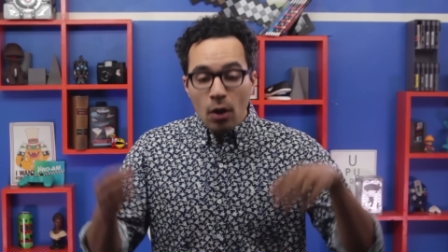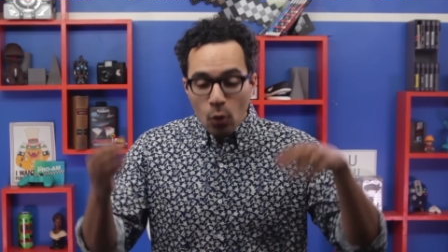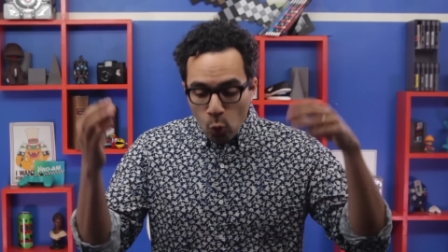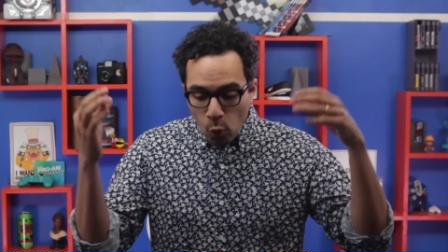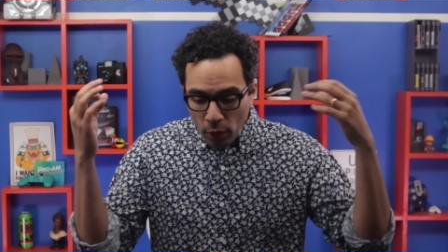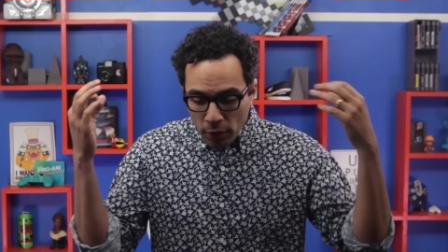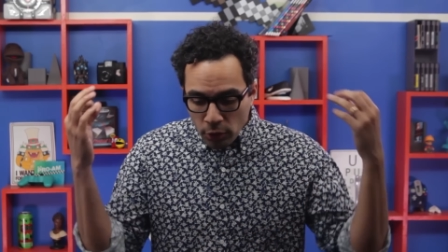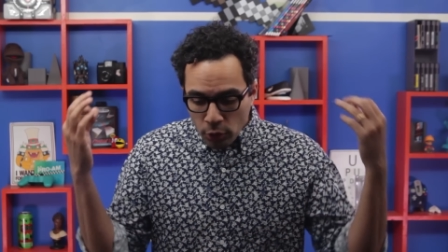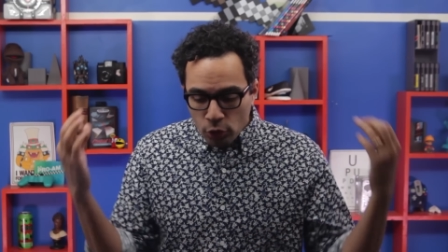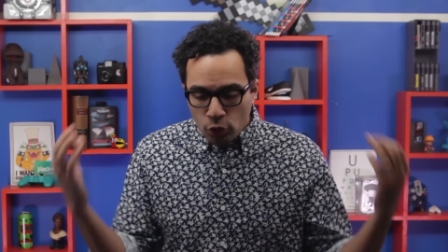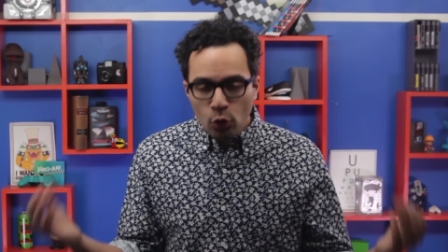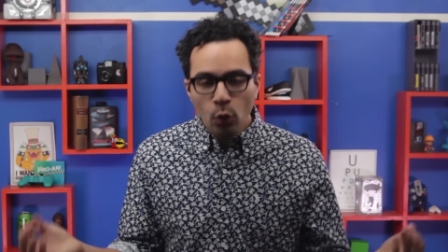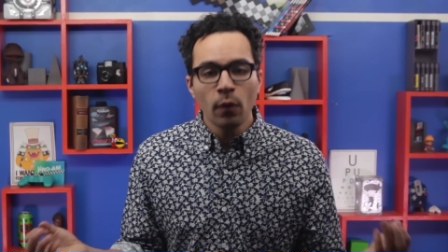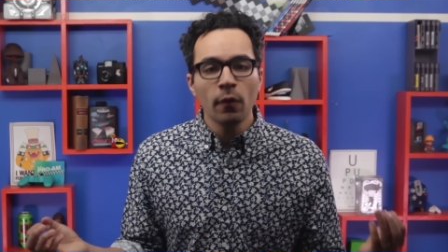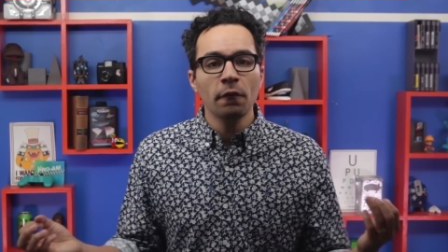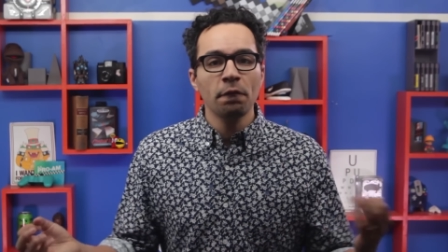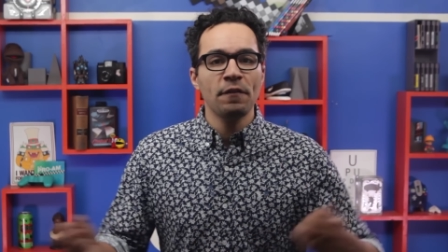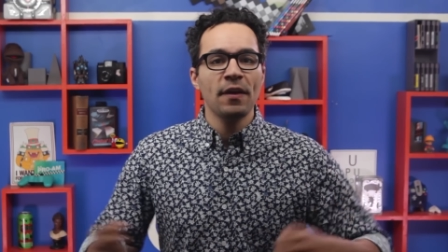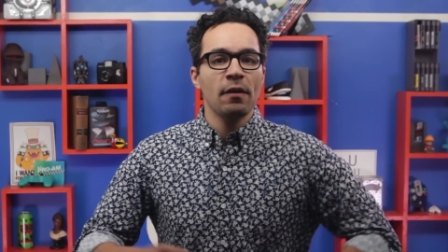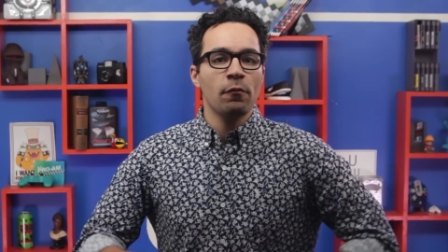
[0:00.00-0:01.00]
What are
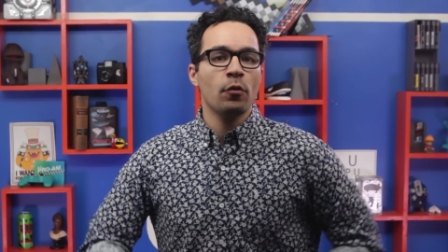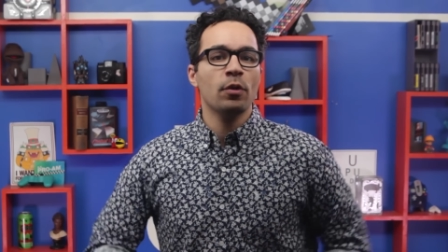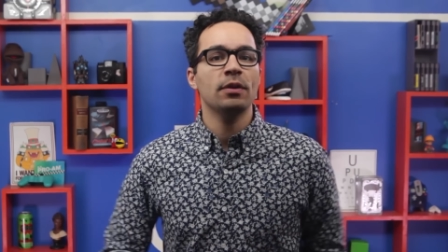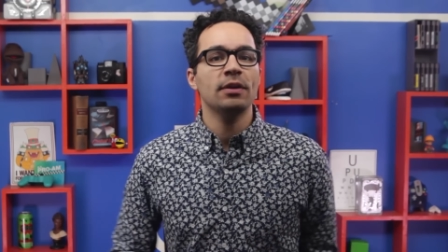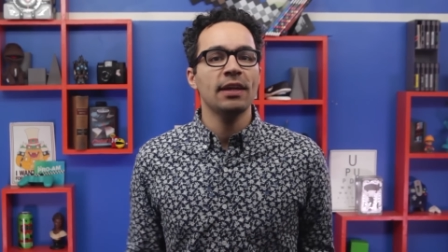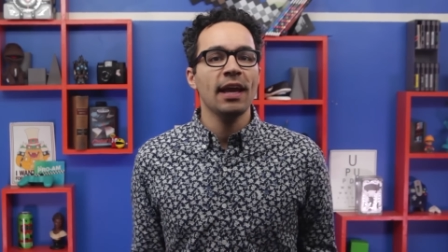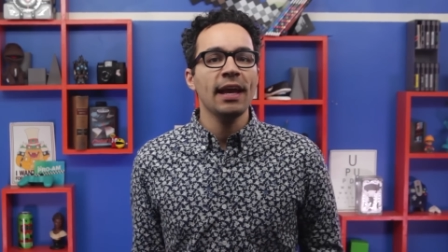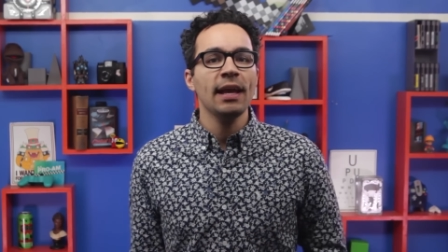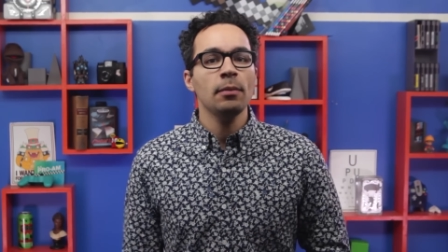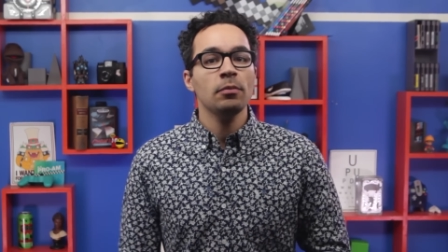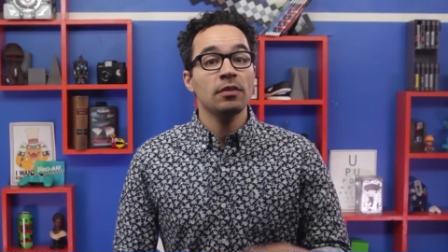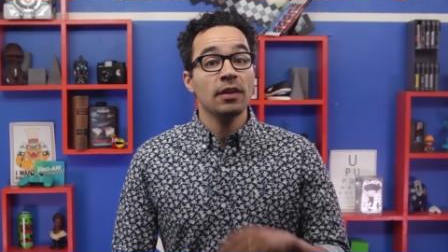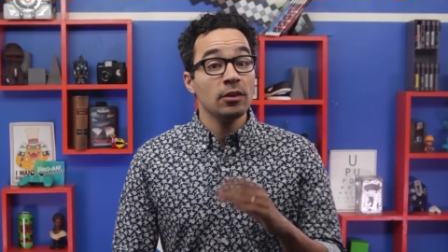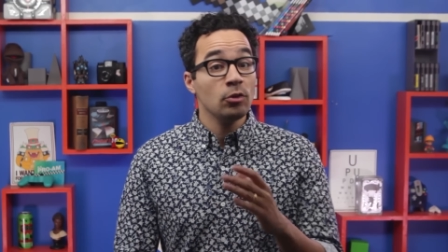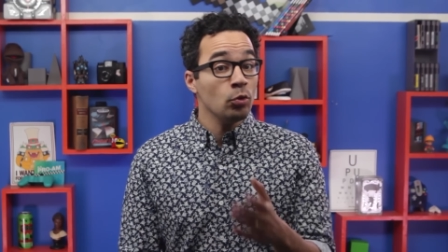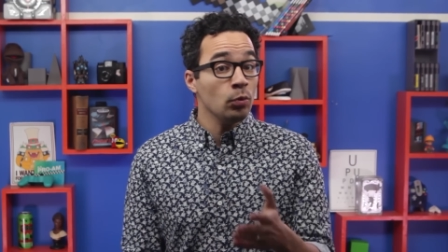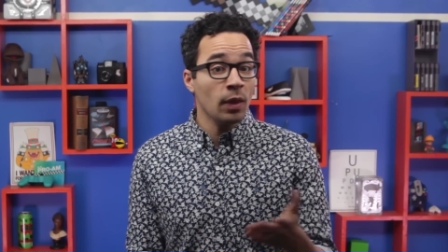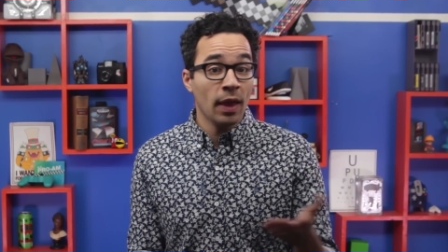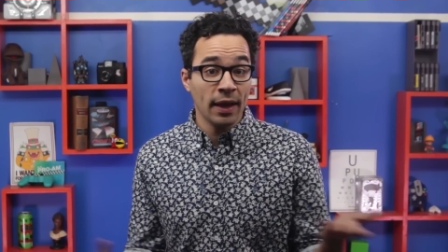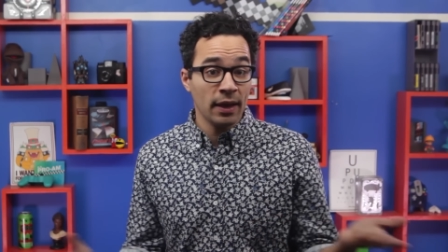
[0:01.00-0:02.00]
your favorite games that
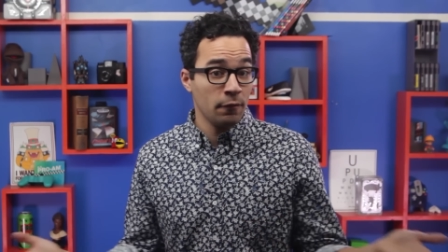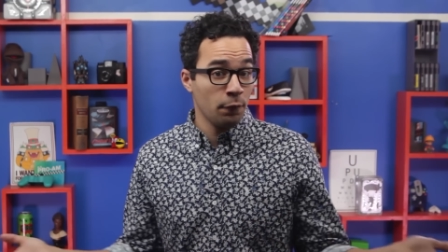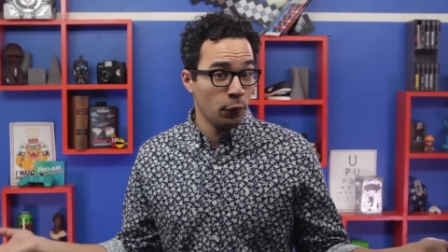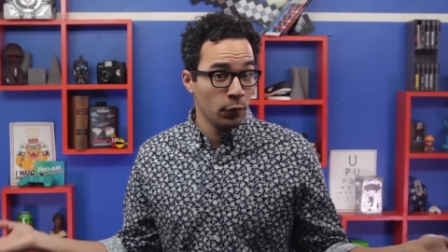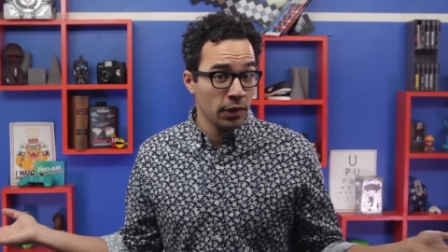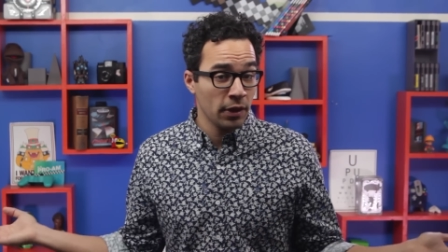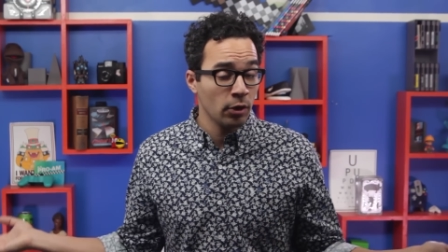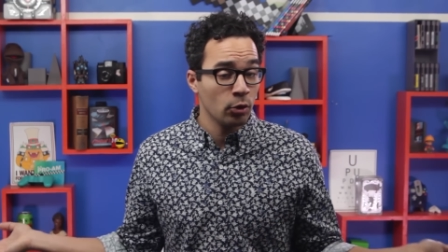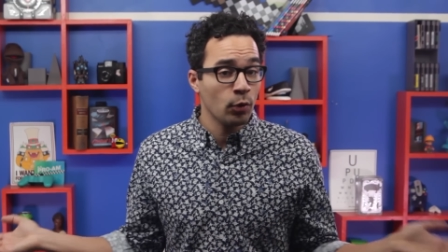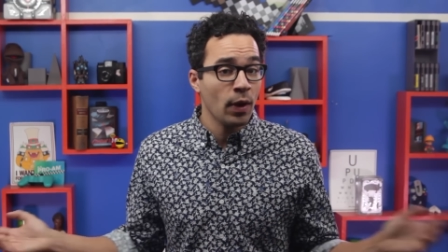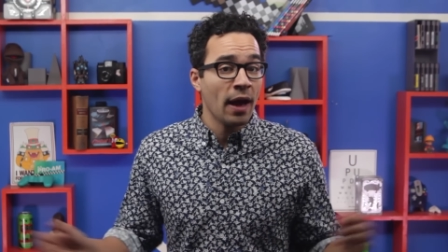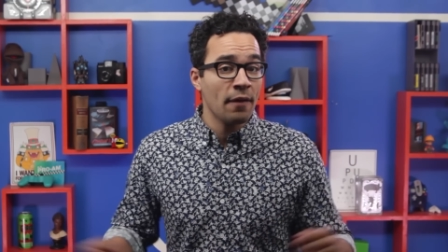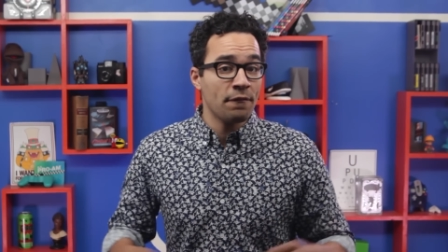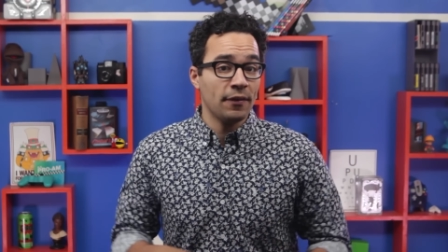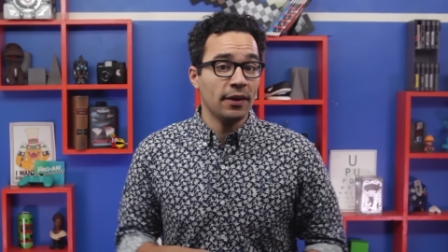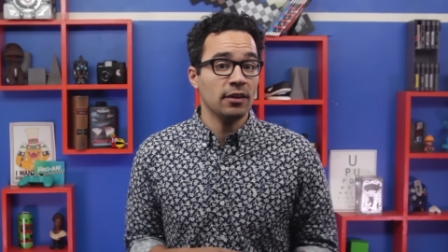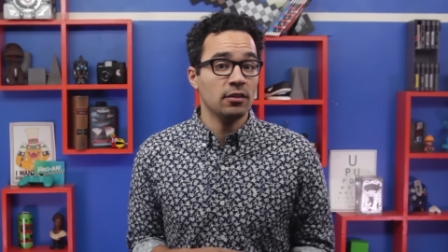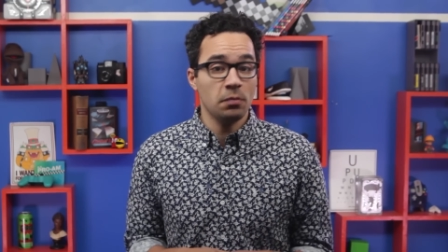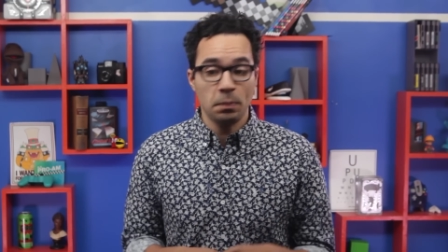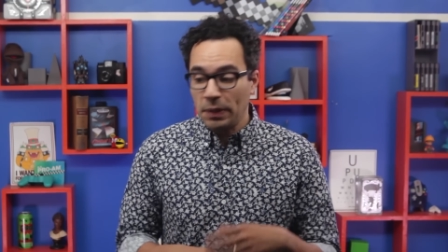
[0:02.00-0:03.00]
you like for their
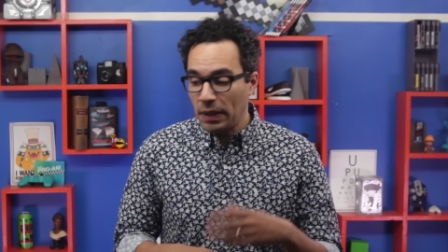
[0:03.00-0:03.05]
graphics,